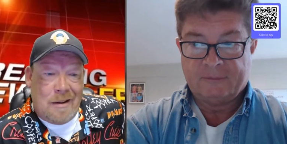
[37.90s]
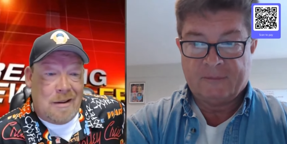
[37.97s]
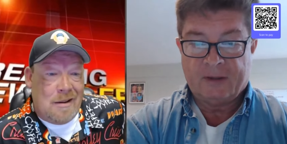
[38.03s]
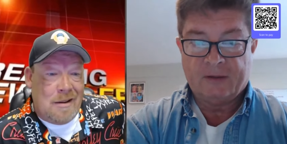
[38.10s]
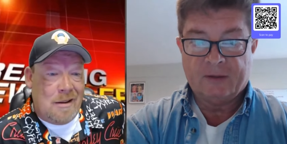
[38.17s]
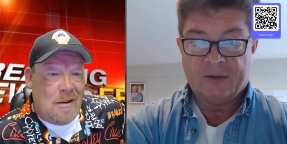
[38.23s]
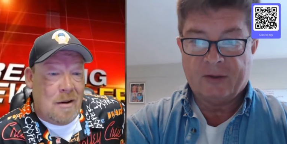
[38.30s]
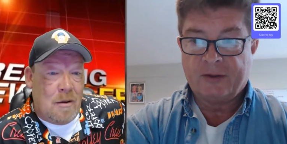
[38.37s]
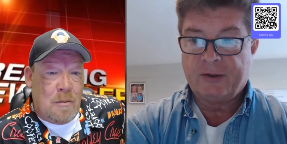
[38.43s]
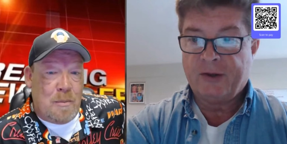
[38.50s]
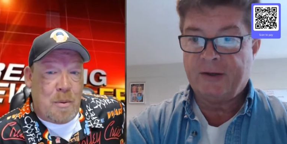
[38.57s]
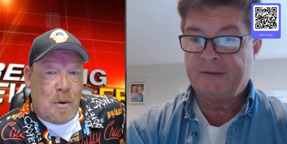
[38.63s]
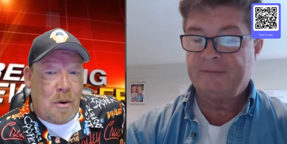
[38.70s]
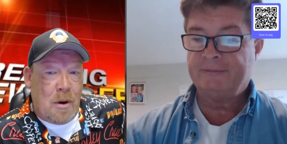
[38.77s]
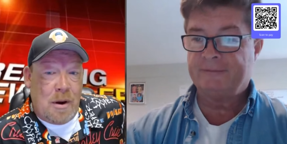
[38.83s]
Speaker 1: didn't look
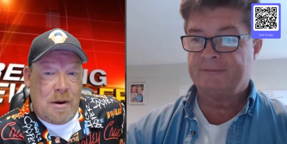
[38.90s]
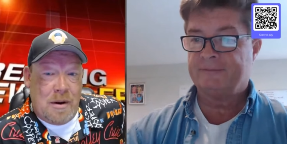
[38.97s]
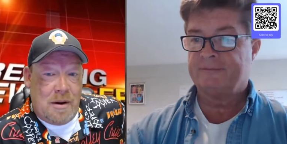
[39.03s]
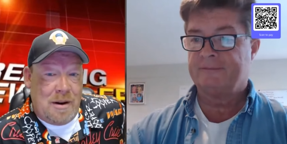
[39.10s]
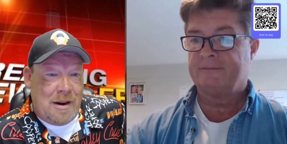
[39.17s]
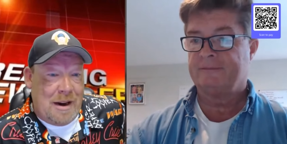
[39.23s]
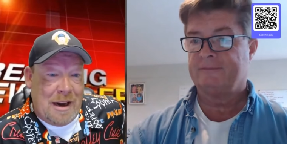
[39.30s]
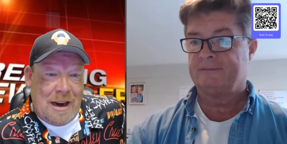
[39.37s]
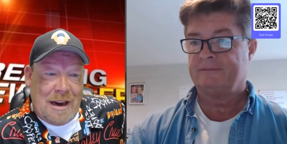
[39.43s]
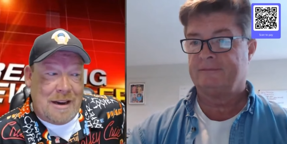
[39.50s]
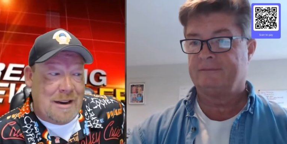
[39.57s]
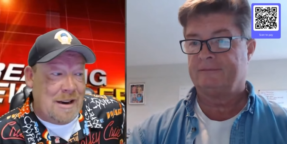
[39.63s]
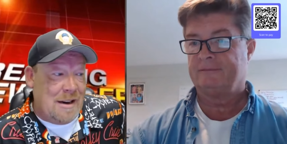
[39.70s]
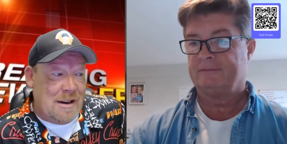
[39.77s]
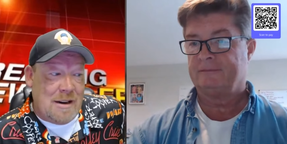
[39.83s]
good.
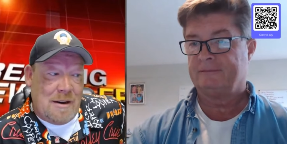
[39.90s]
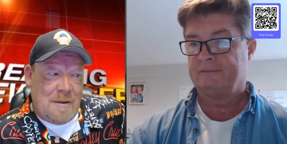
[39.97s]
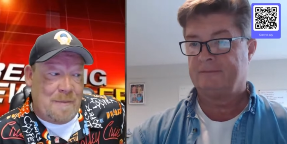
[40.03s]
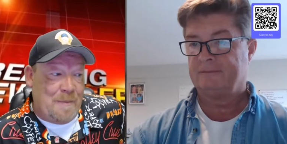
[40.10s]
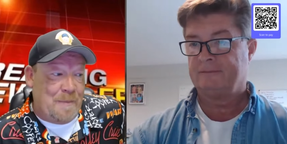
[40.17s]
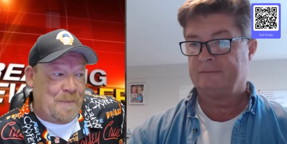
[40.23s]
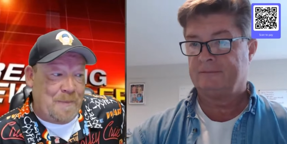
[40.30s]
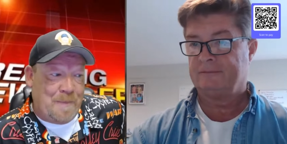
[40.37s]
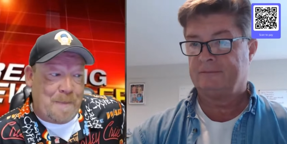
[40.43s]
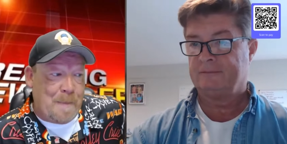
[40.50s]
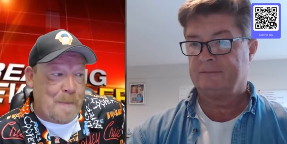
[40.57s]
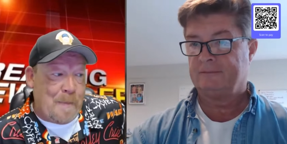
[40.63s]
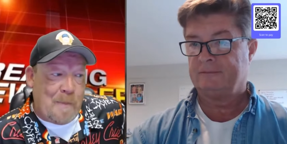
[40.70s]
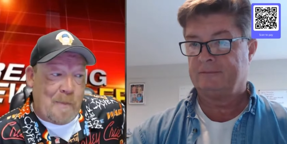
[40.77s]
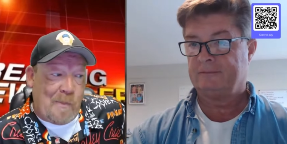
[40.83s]

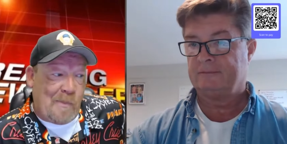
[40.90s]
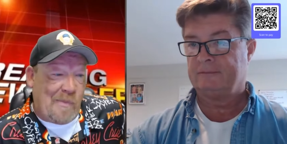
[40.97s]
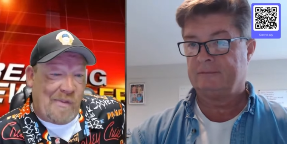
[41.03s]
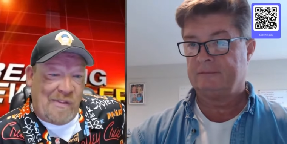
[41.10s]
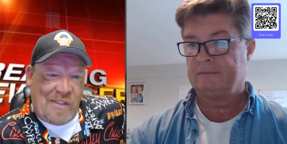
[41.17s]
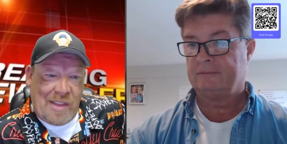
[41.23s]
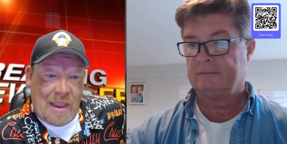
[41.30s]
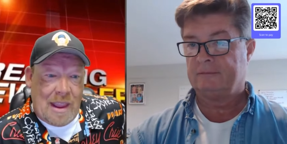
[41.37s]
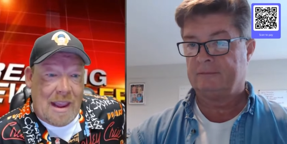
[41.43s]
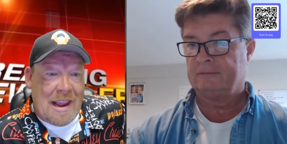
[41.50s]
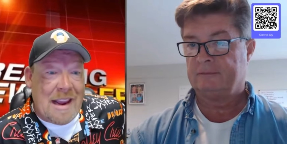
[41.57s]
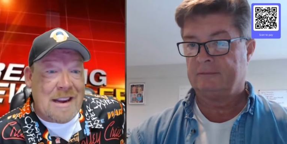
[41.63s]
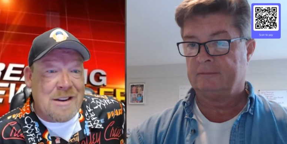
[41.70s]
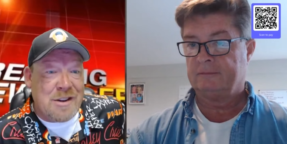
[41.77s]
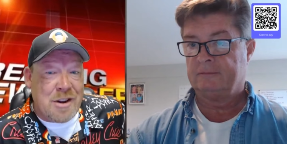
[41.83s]

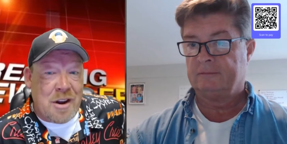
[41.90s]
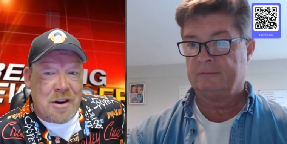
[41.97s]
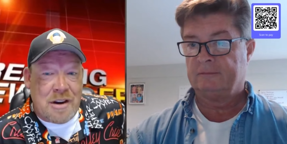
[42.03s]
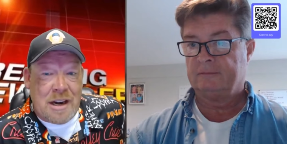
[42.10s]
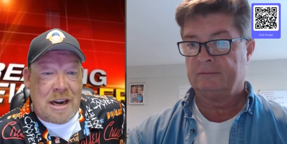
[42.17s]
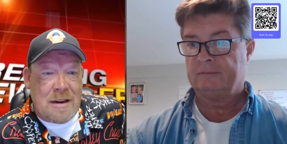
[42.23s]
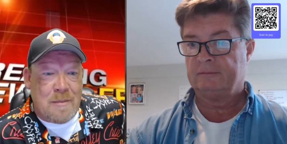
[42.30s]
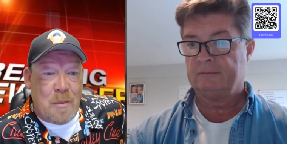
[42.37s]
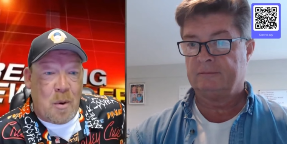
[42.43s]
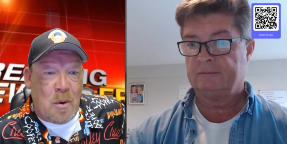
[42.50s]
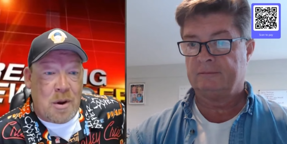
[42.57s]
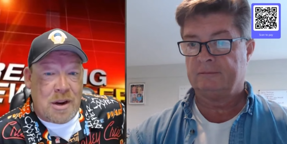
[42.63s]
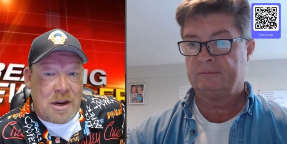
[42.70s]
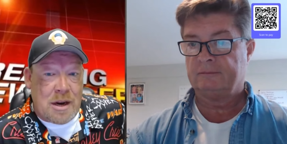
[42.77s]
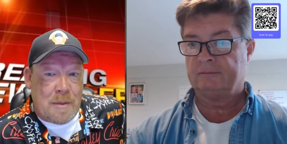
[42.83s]
He's going to need
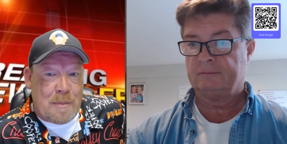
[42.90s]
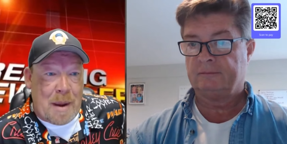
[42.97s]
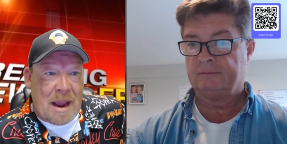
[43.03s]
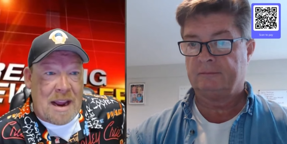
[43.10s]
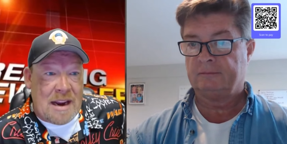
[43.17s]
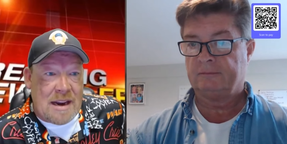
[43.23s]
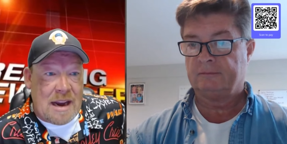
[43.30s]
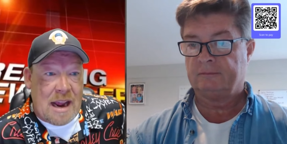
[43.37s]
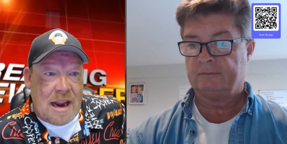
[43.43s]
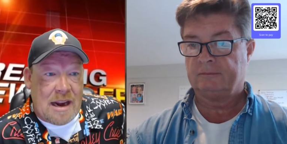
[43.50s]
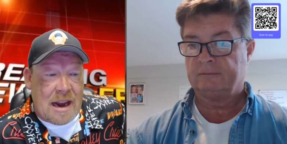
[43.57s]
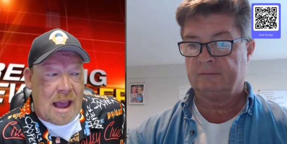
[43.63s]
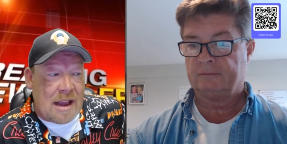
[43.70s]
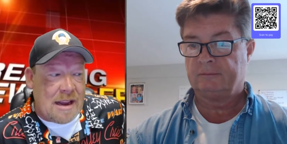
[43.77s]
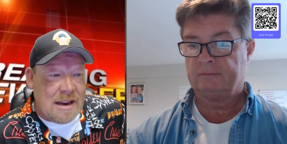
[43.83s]
more than a
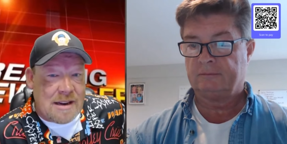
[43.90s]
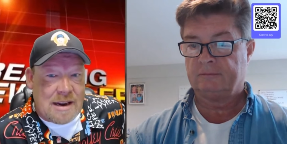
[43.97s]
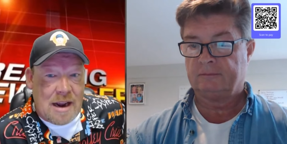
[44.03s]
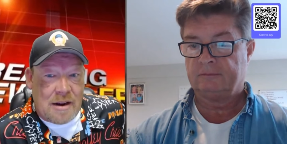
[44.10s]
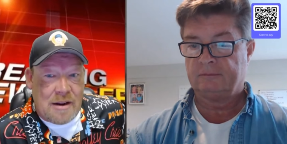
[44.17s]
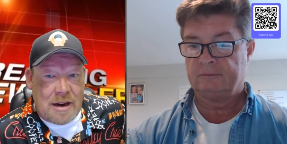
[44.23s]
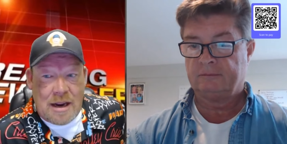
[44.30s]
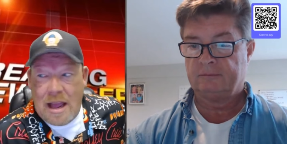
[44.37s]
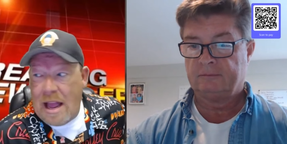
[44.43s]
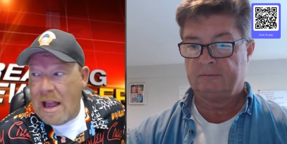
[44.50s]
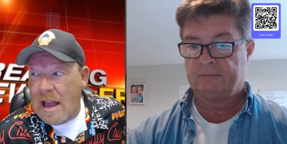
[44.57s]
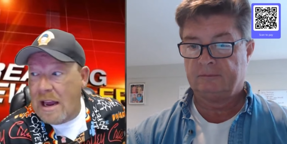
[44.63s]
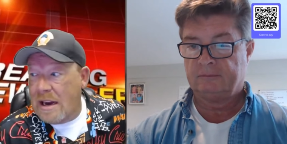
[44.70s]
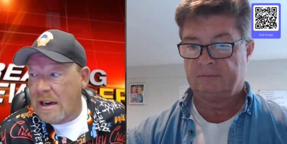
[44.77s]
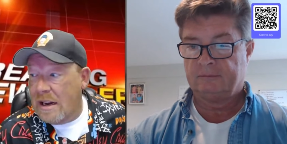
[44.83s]
Band-Aid, I can tell you
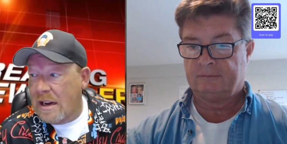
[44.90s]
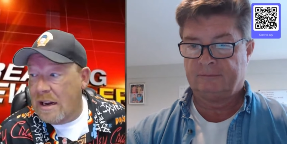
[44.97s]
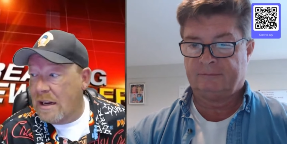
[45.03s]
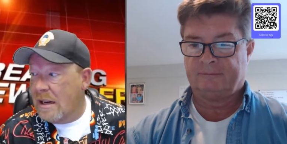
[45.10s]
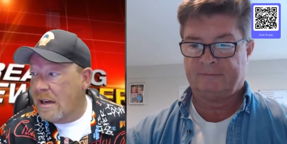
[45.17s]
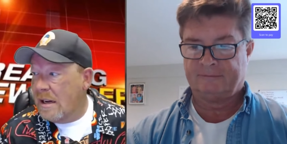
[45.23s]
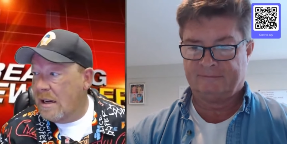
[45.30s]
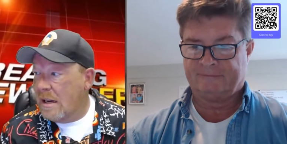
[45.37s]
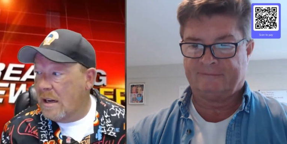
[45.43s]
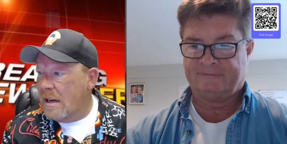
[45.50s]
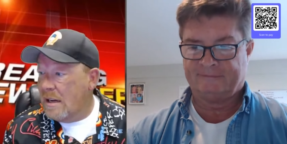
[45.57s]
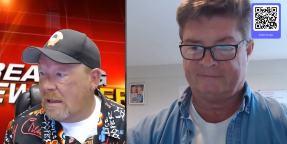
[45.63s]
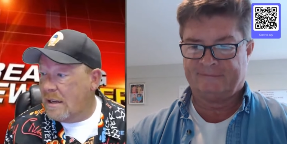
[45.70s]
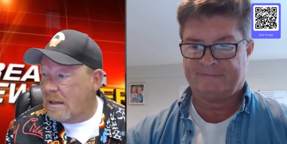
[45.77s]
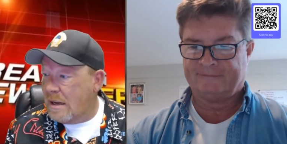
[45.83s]
that.
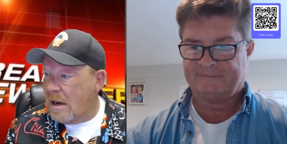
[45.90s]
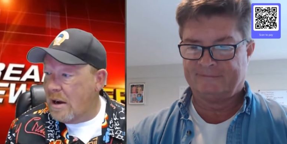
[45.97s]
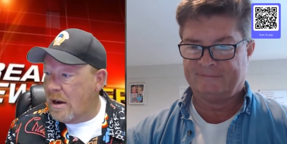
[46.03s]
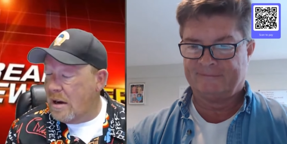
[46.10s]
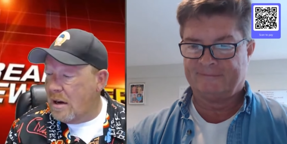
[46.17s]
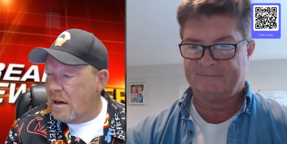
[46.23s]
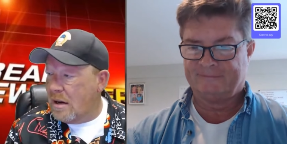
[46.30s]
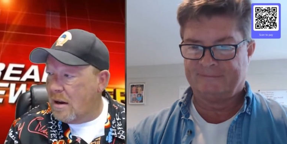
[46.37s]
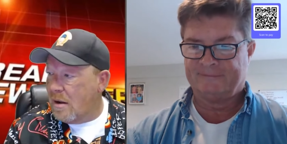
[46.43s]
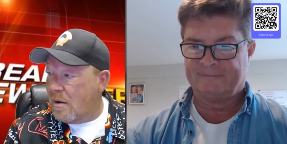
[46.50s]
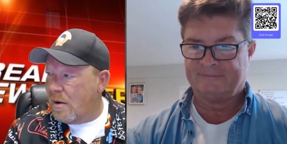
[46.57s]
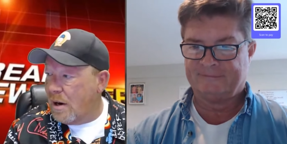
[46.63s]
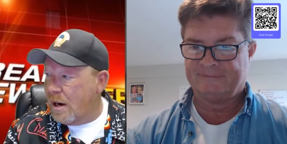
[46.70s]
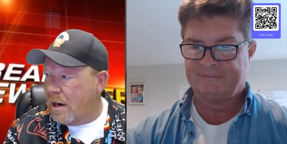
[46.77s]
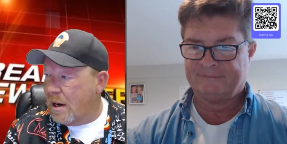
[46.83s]
Good
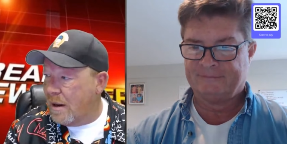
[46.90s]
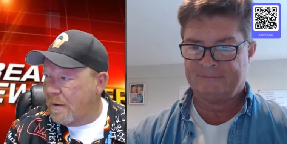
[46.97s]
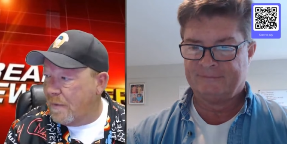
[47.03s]
Lord.